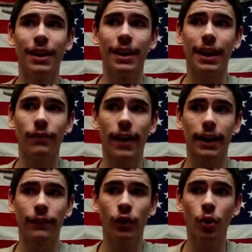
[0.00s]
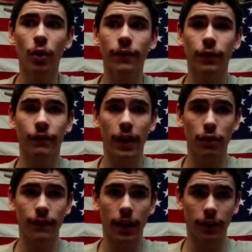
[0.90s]
In fact, if you're going for face
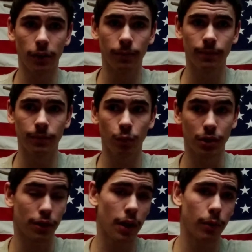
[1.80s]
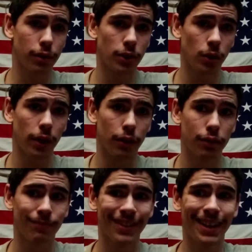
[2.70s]
value, which is not what a sigil
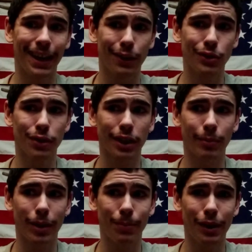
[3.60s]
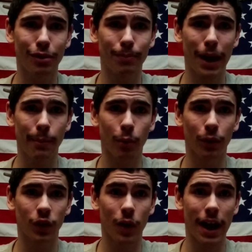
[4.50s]
is, it's just going to be a piece of paper
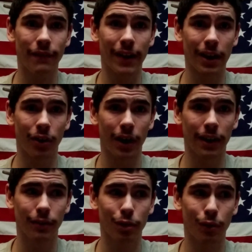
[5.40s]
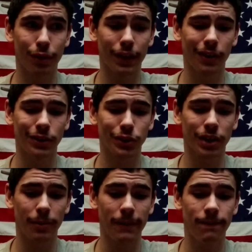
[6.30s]
with graphite on it. So it's literally just
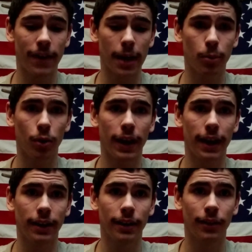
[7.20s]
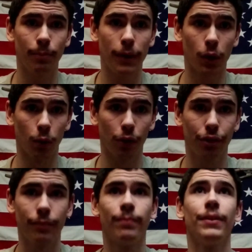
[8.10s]
going to be fiber and
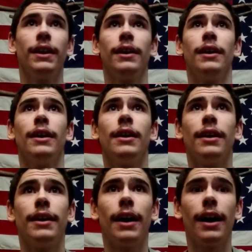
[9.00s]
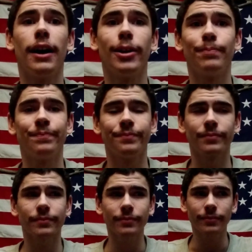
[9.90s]
minerals. But
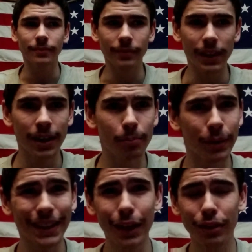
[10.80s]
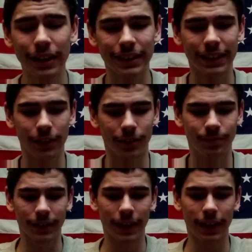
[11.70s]
that's not the deal.
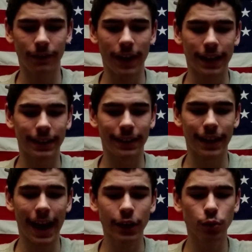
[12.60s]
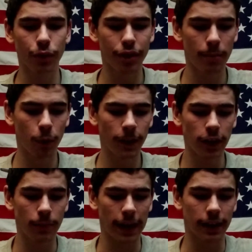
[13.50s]
In fact, the actual symbol that
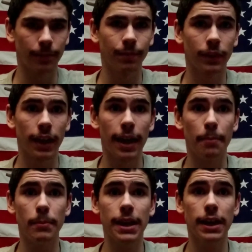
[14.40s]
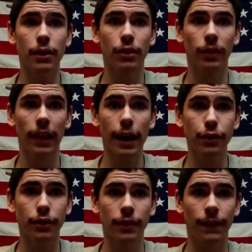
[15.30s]
you make means
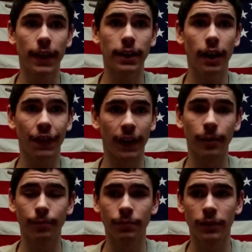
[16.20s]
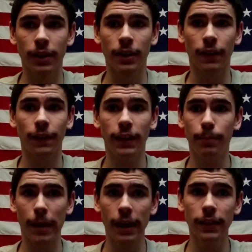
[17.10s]
less than nothing. The
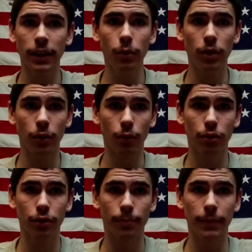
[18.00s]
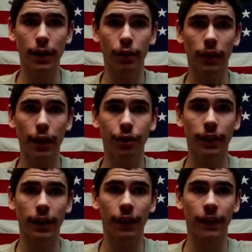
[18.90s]
pen that you use means less
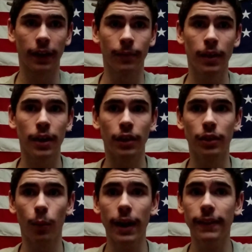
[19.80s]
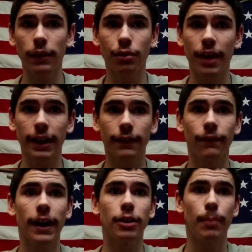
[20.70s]
than nothing. The way that you
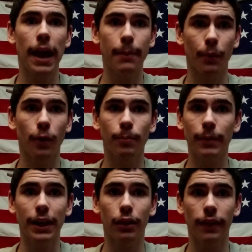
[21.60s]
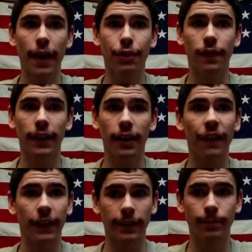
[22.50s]
sanctify the paper means less than
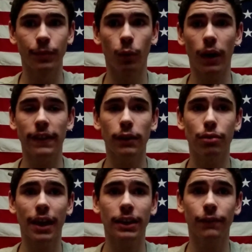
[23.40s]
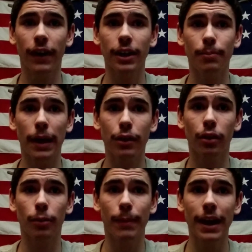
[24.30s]
nothing. The way that you sanctify the
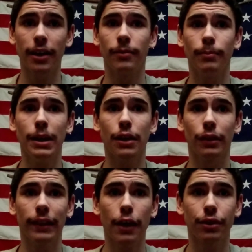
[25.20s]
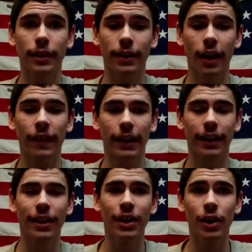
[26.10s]
pencil or pen means less than nothing.
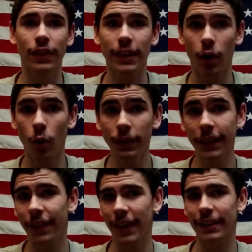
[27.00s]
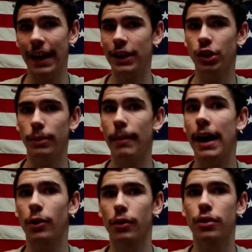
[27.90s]
The only thing that actually
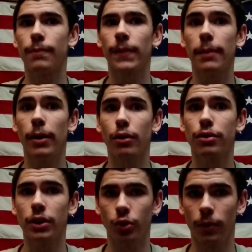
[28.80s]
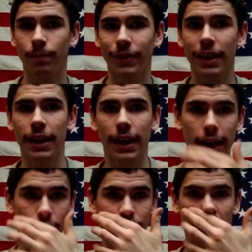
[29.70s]
matters about a sigil
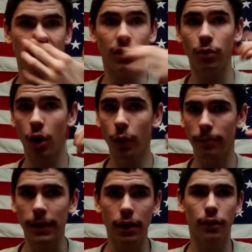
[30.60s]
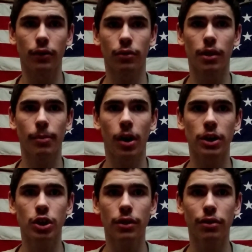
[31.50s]
is that you know what it means in your
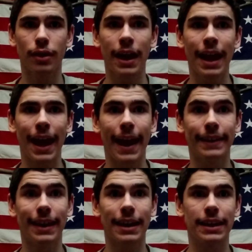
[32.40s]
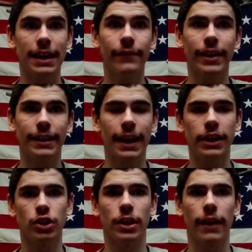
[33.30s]
subconscious, and then give it
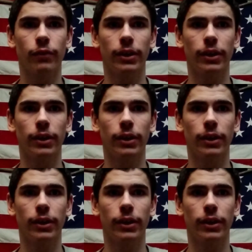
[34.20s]
attention every